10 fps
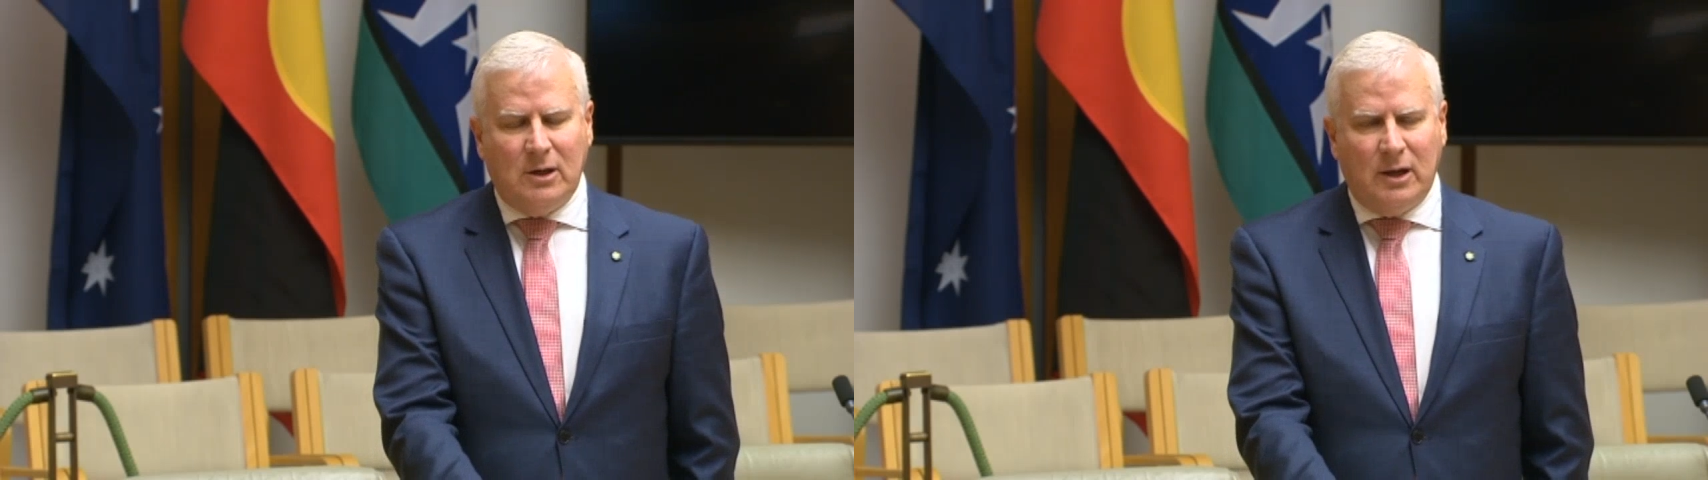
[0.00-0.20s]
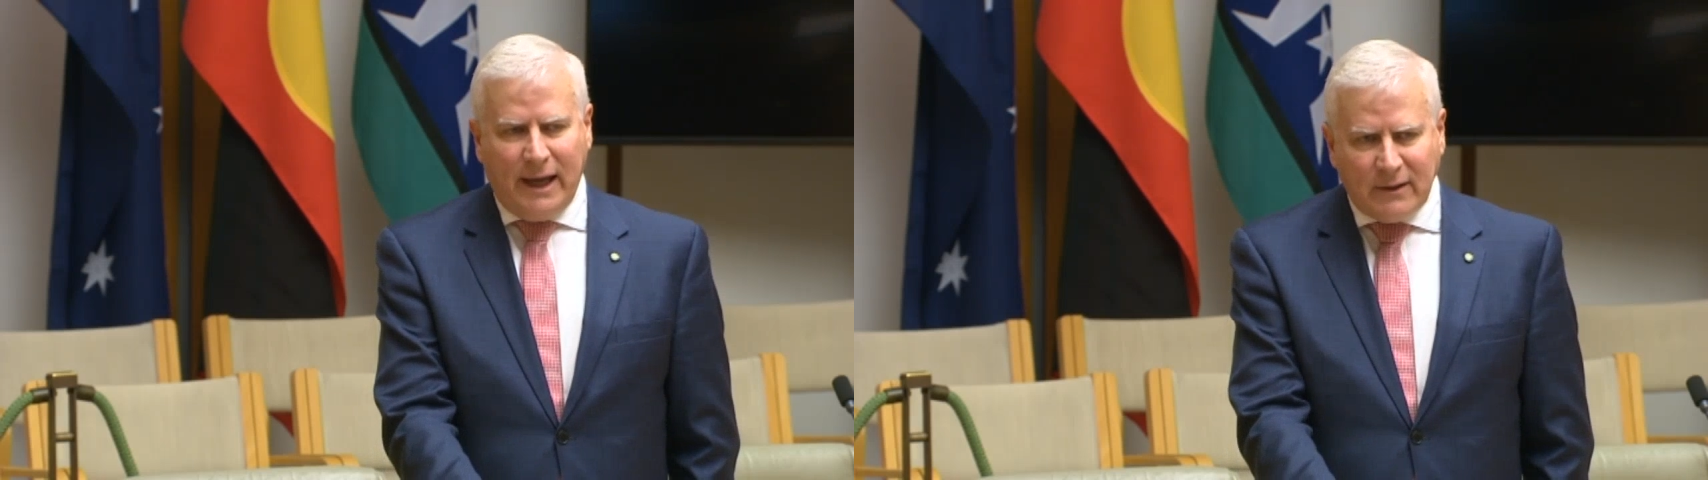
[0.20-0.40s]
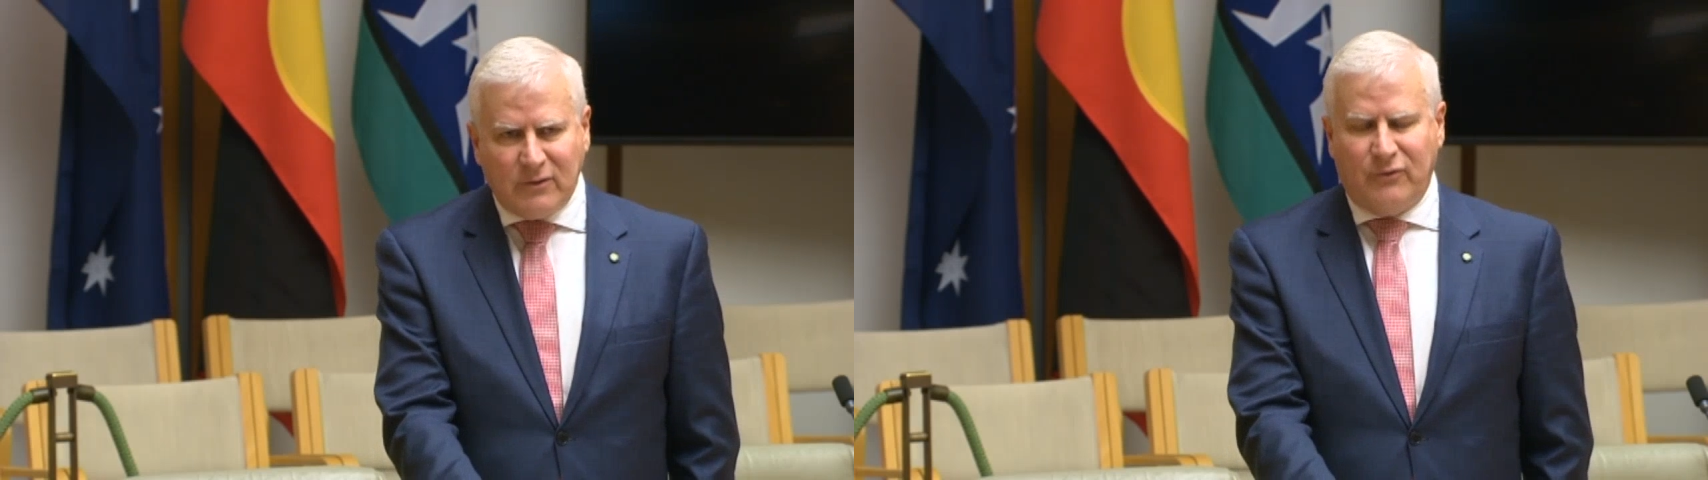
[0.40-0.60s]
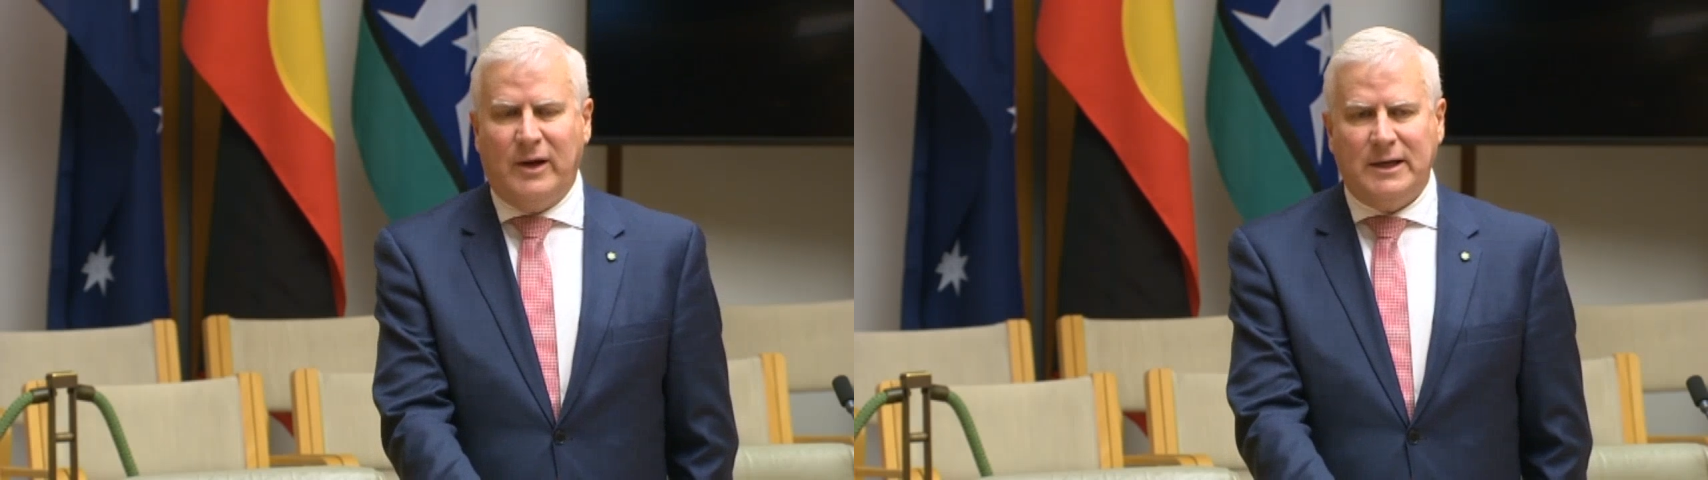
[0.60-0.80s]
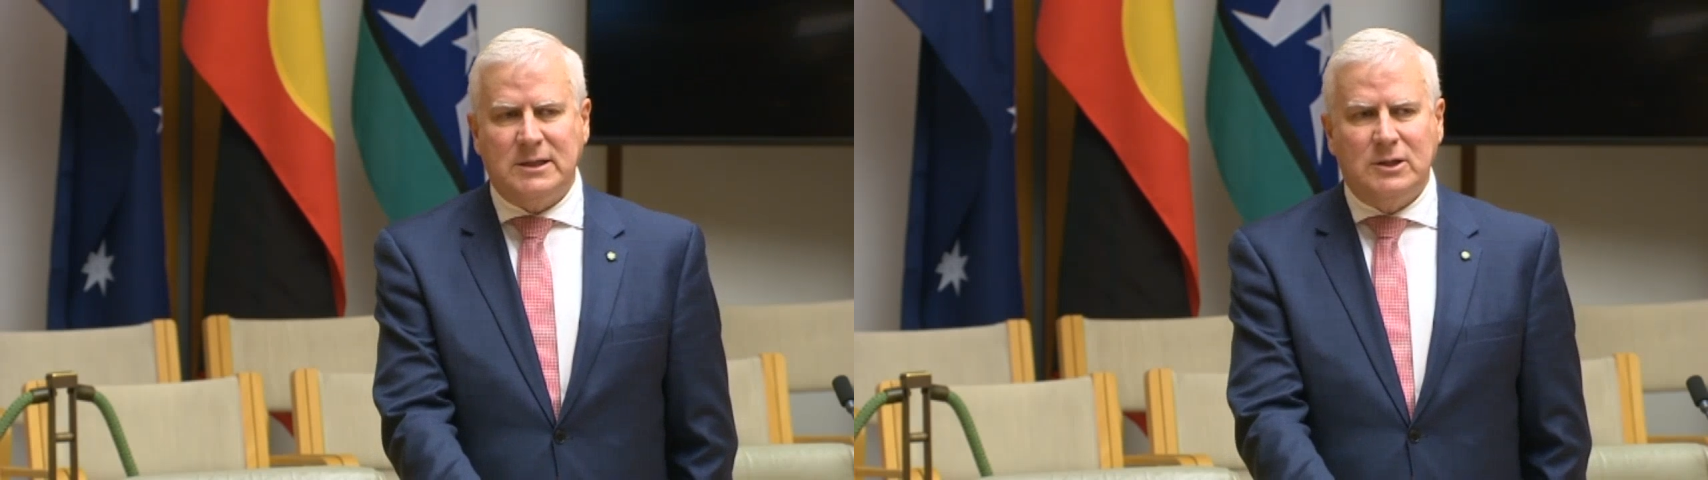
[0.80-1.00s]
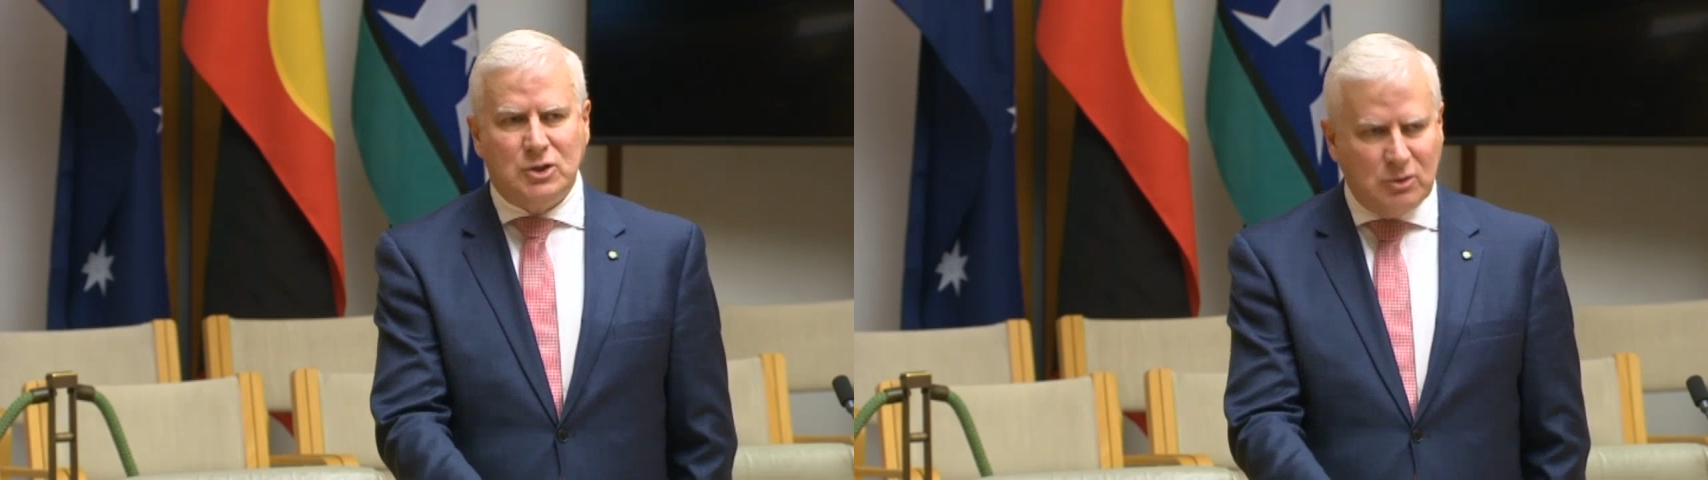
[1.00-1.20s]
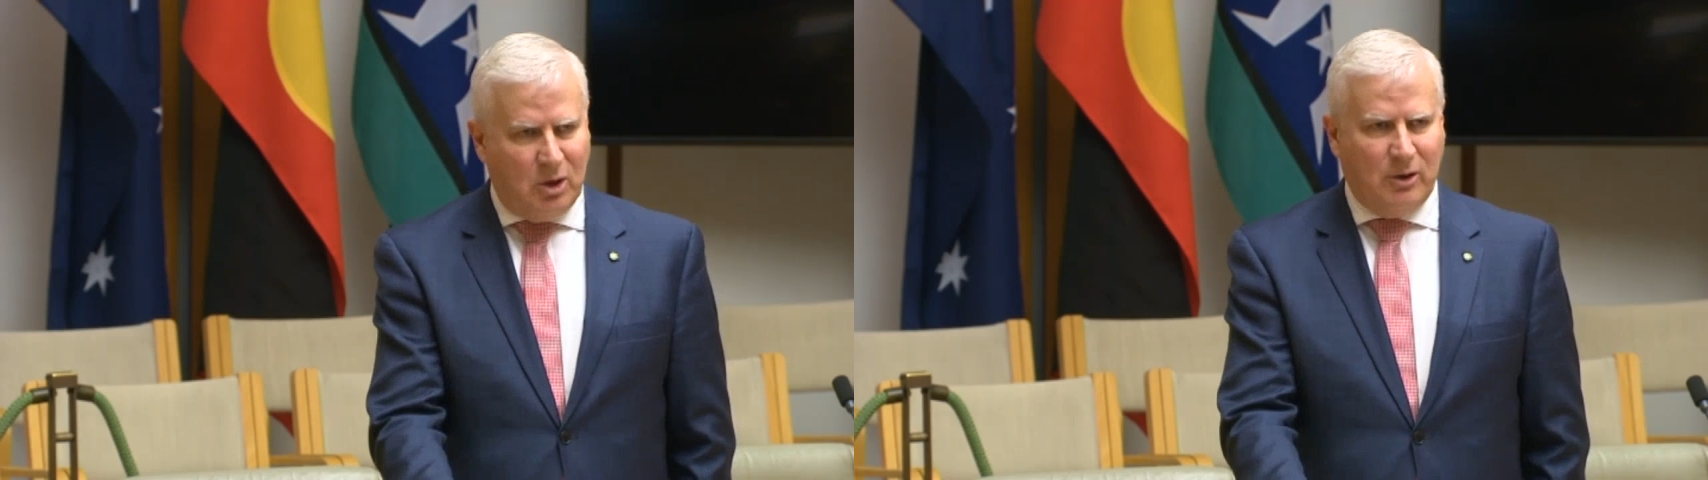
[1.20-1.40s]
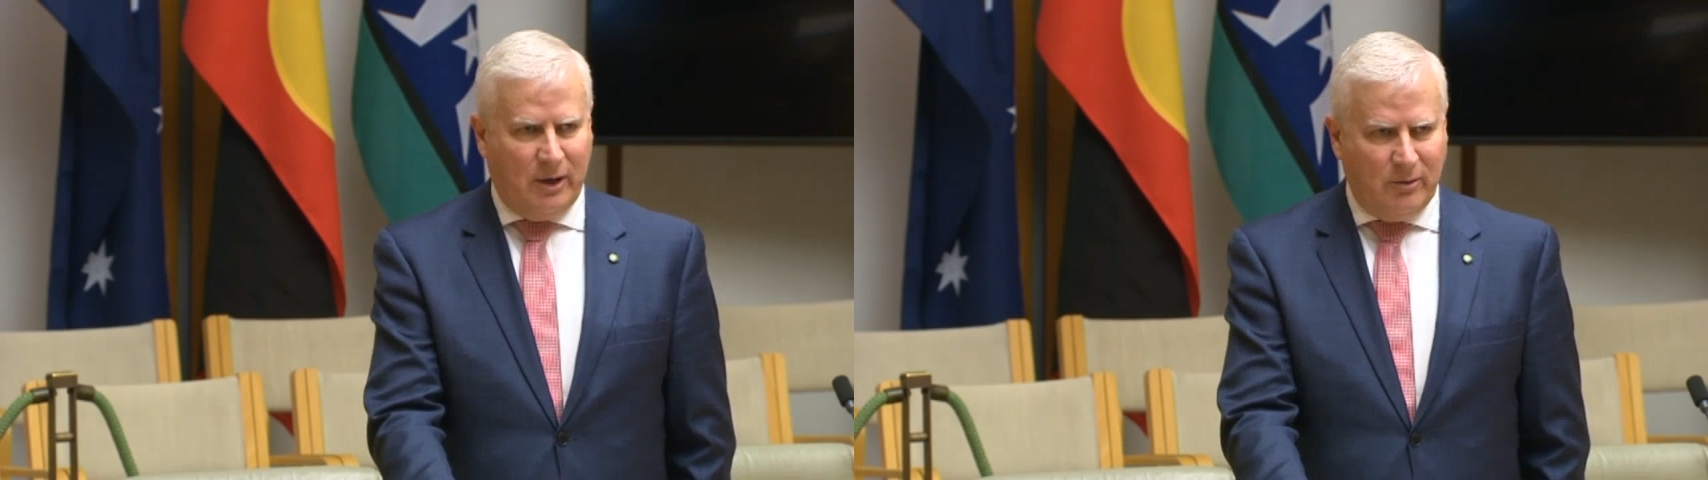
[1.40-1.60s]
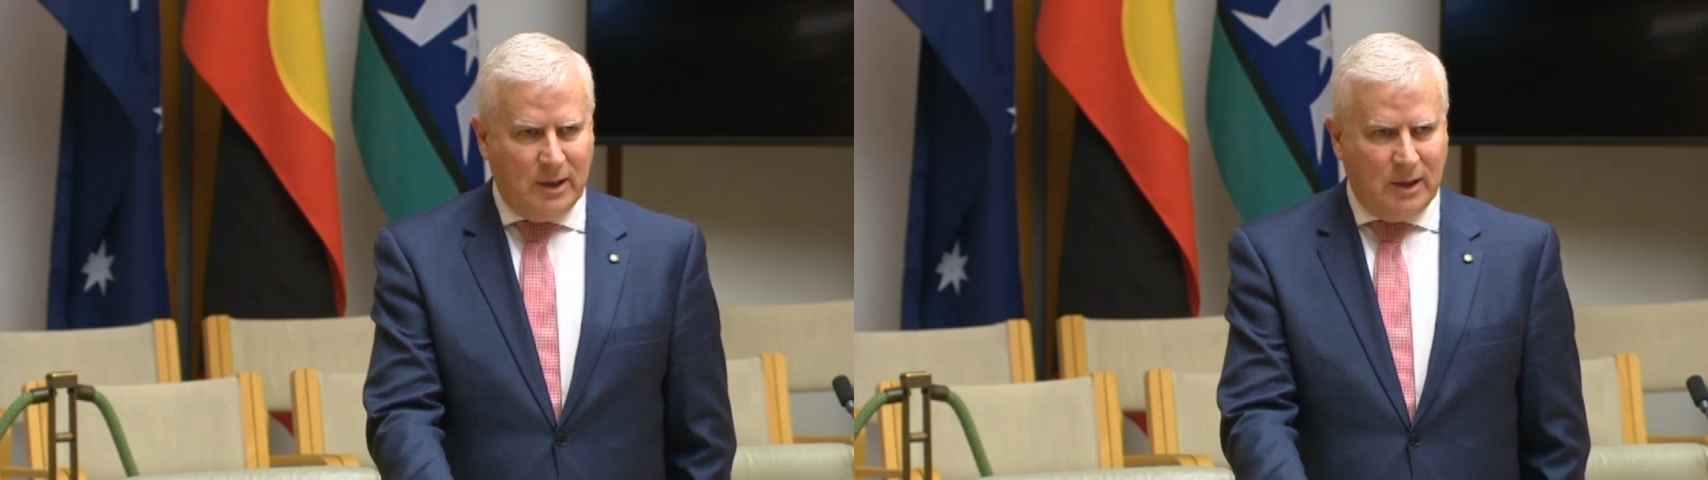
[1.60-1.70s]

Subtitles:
out the front tomorrow.